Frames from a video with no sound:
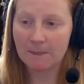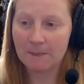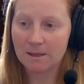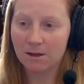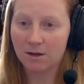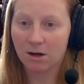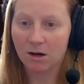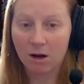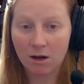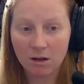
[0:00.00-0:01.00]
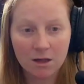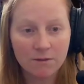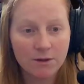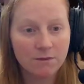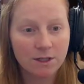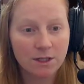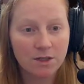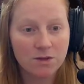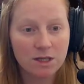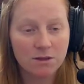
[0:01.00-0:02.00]
There are a lot of other
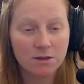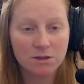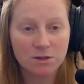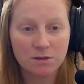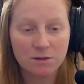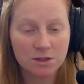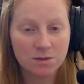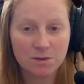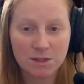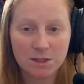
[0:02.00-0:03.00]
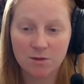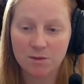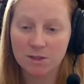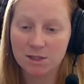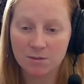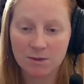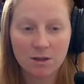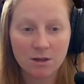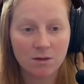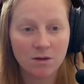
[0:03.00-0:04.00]
videos out there too. If this one wasn't a good one, just let me
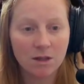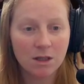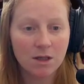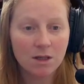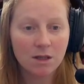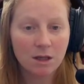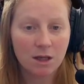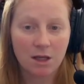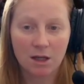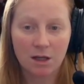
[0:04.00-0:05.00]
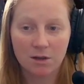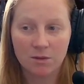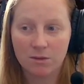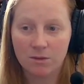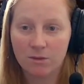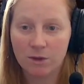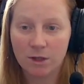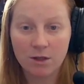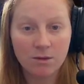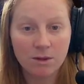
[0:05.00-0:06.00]
know and
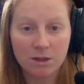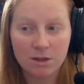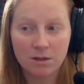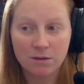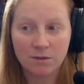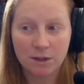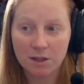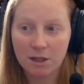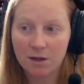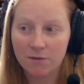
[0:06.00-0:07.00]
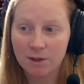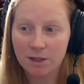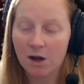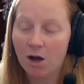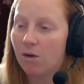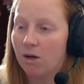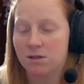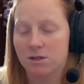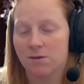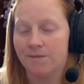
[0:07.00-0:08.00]
we will figure it out from there. Oh,
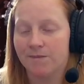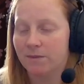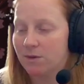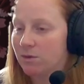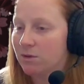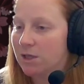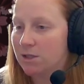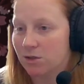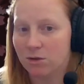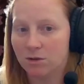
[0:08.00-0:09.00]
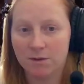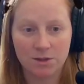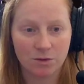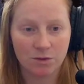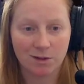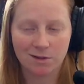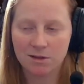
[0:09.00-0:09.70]
also, let's just go over this real quick.